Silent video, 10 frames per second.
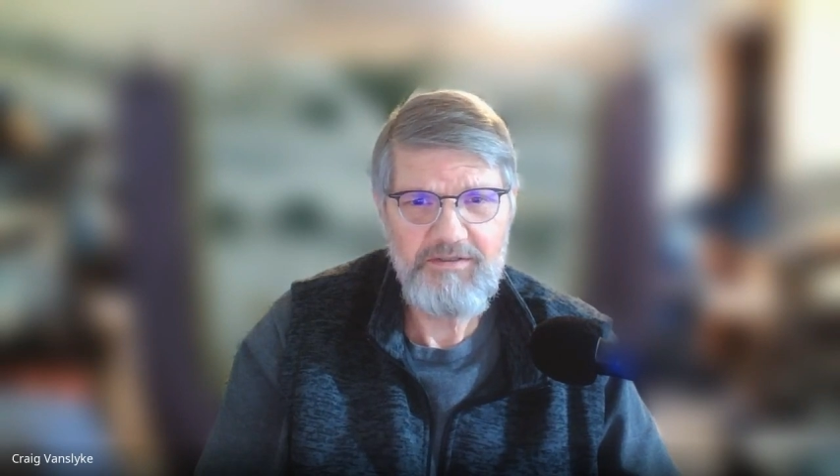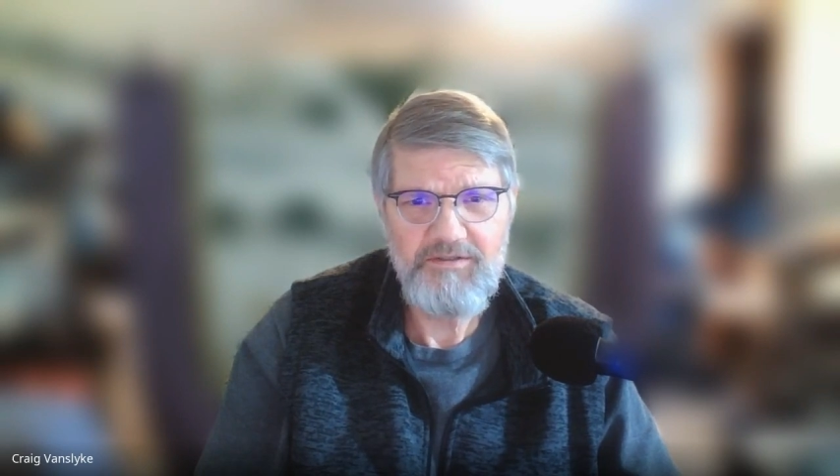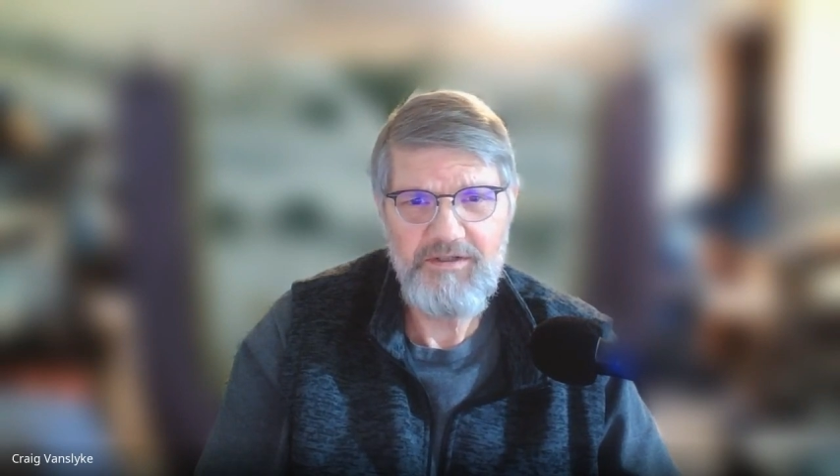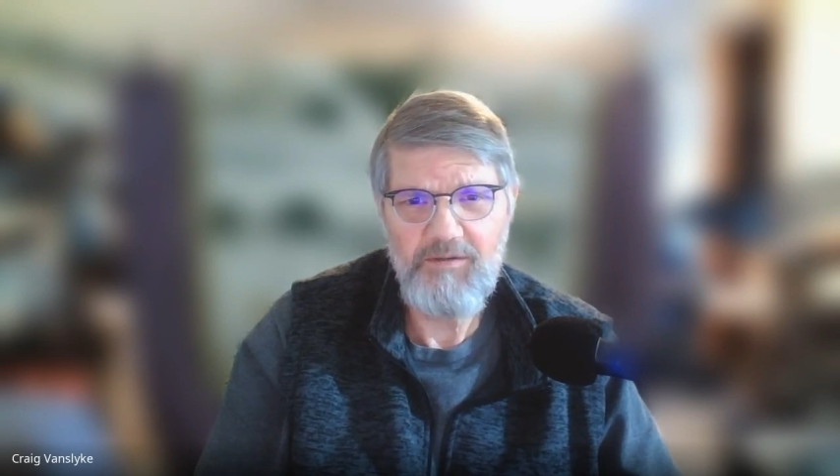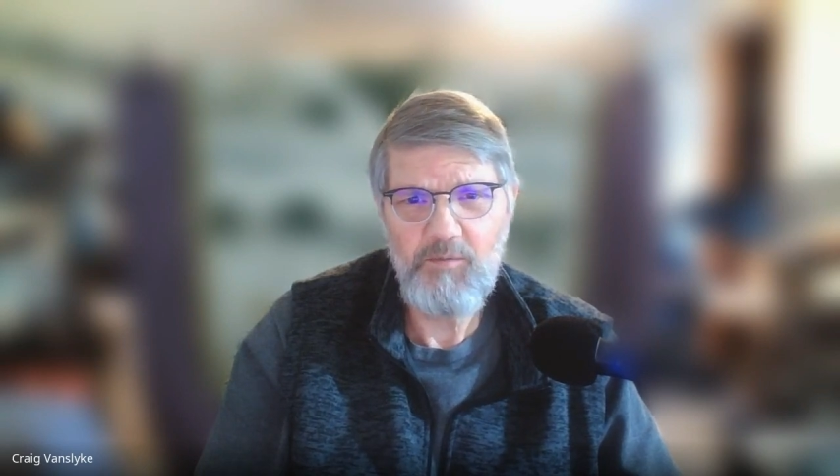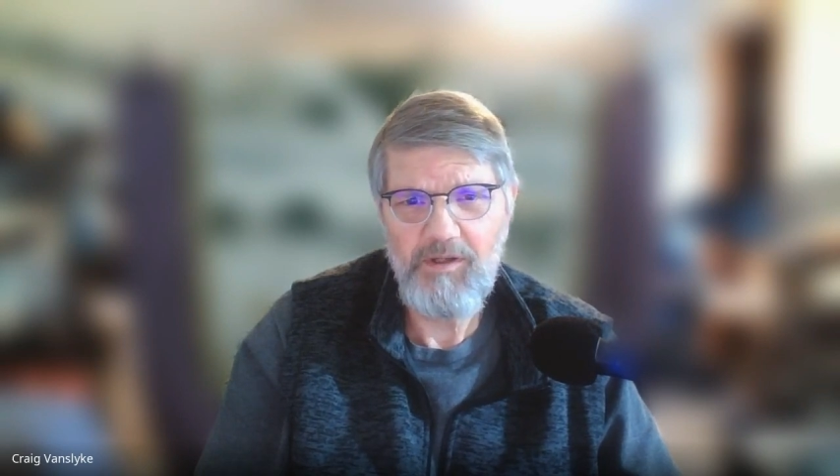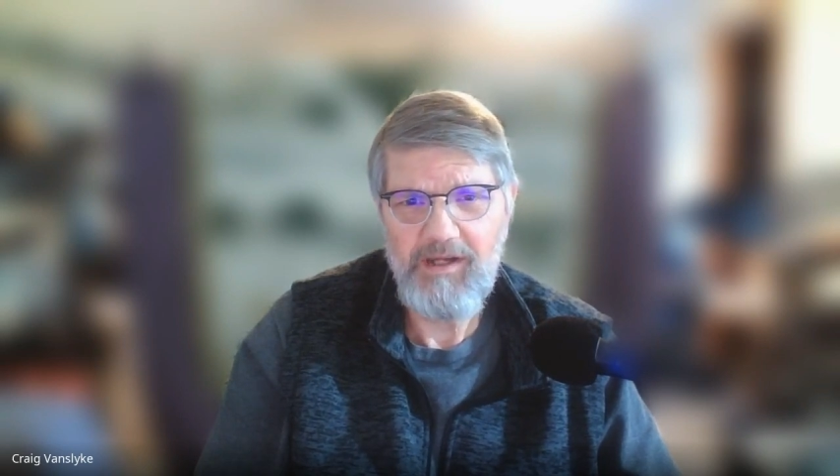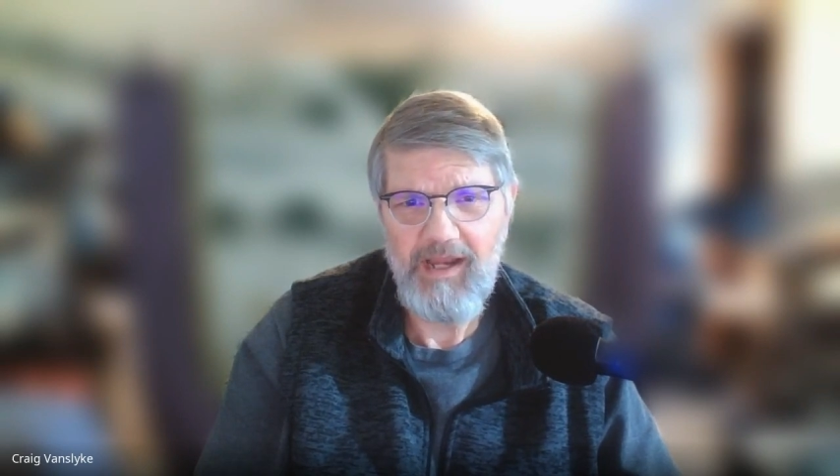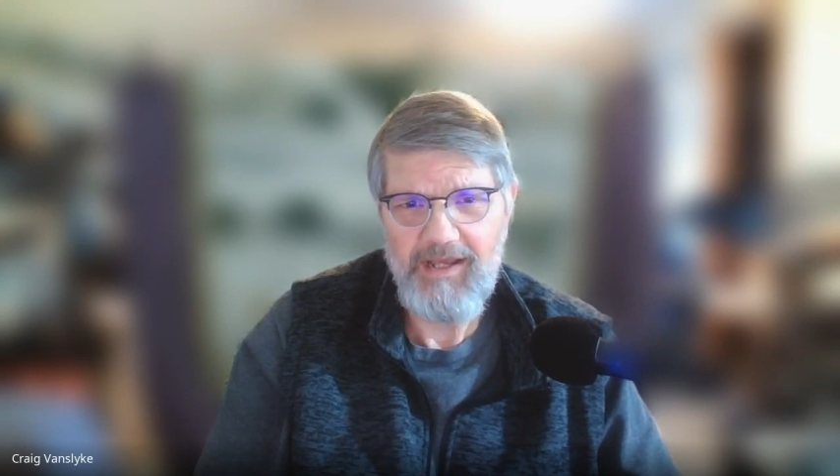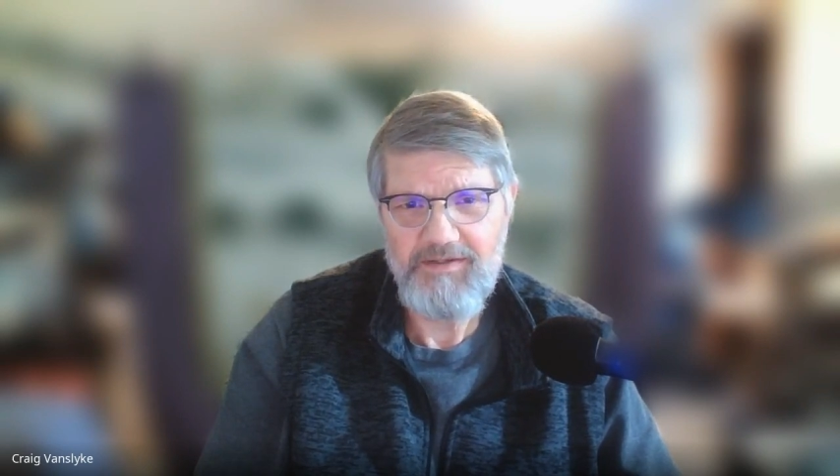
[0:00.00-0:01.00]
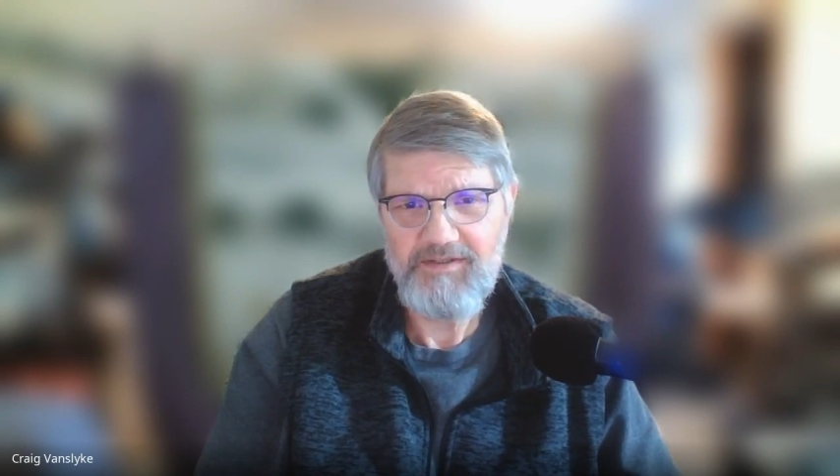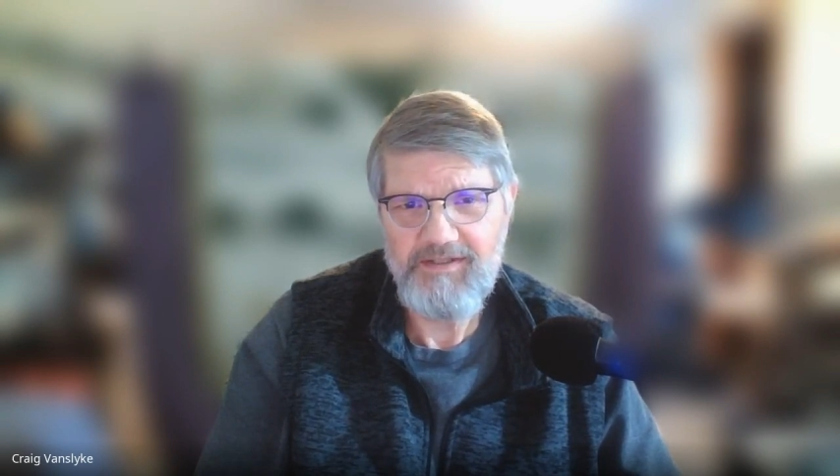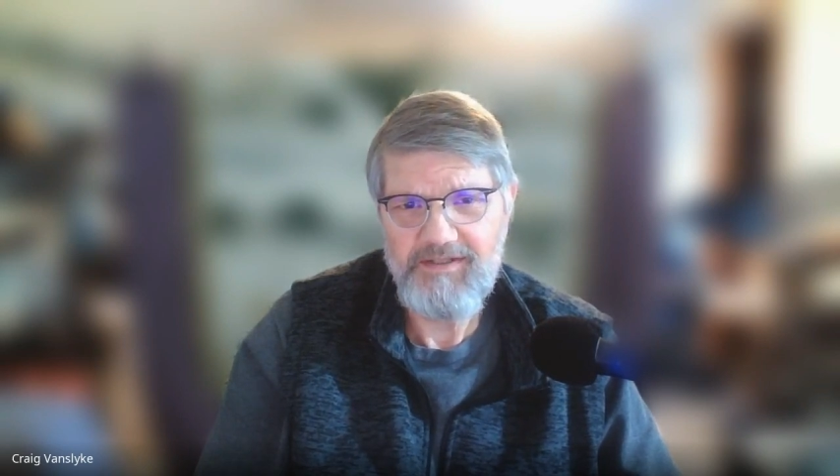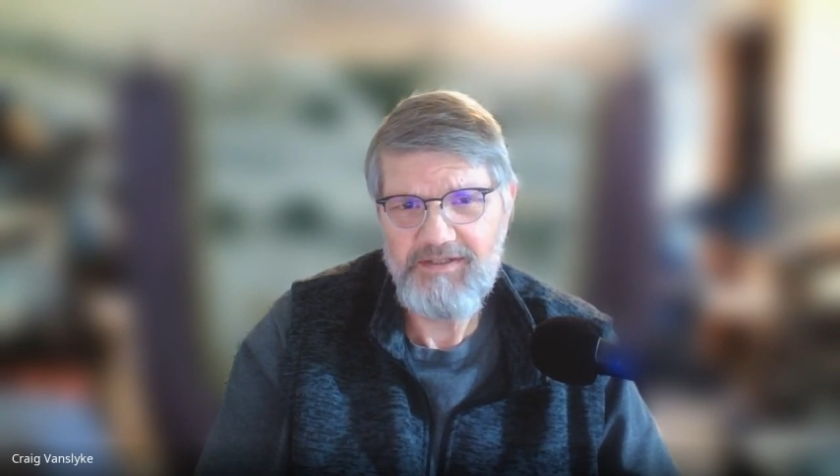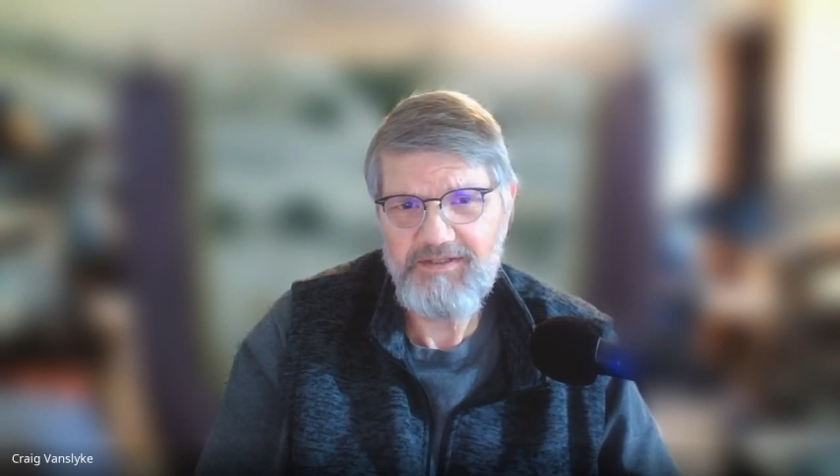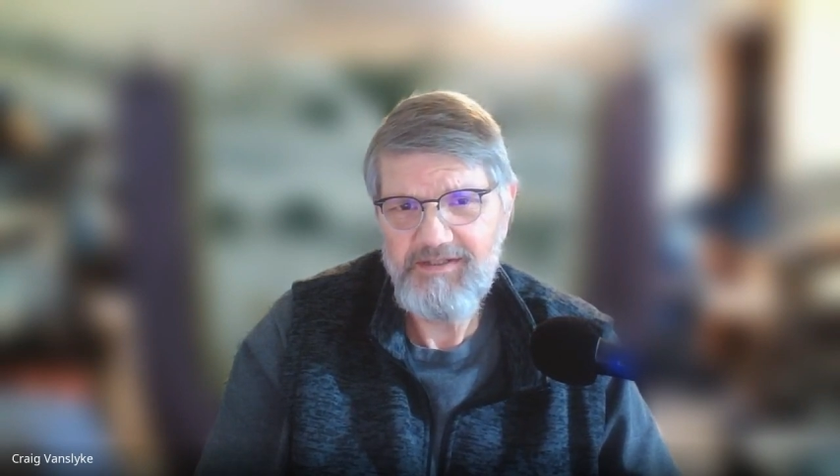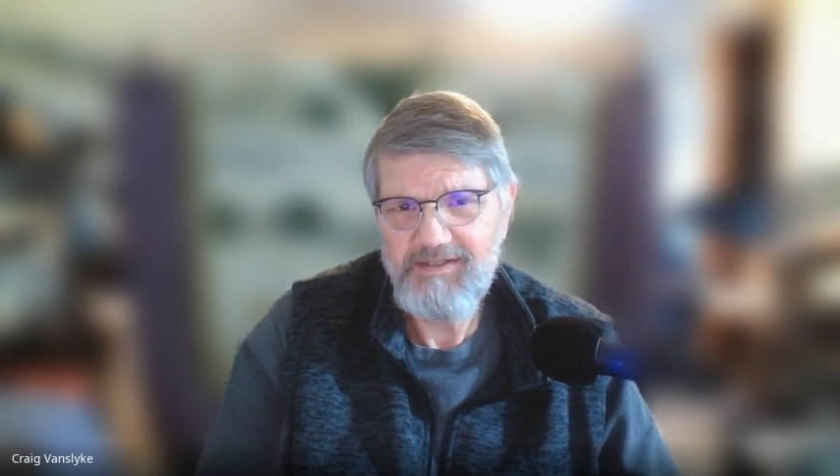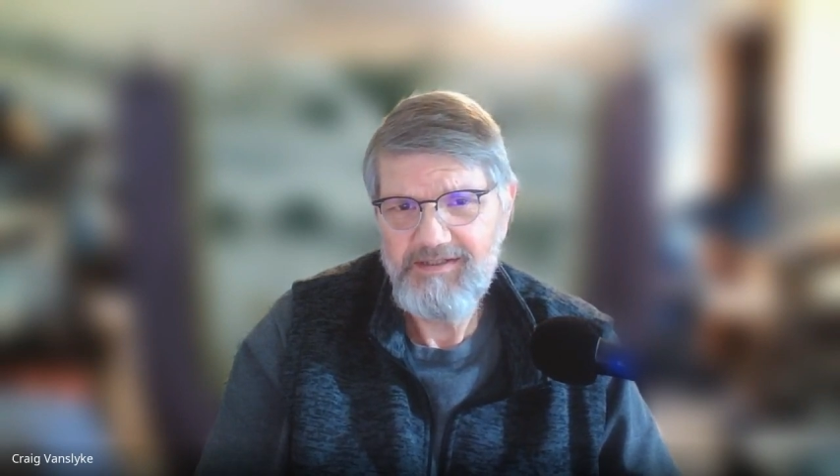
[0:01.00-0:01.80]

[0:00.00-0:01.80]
generally has this,